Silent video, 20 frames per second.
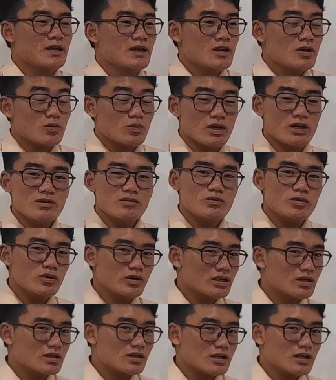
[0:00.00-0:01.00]
When we
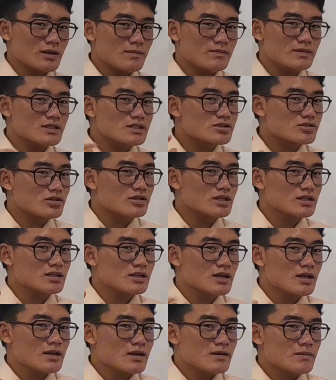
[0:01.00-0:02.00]
are administering
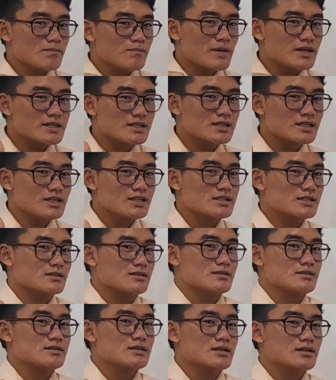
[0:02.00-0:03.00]

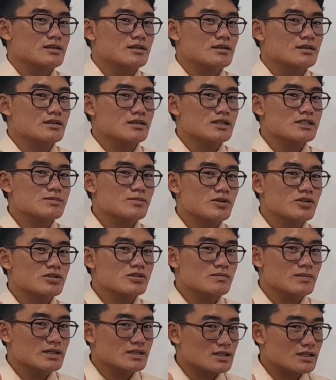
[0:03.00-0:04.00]
medications, the respiratory
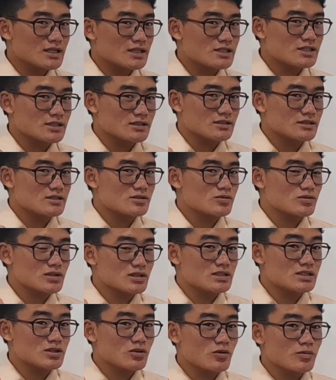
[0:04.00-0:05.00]
medications to the
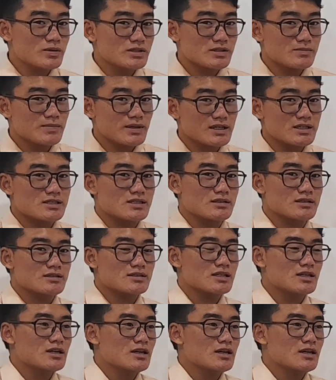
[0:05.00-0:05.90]
COPD patient,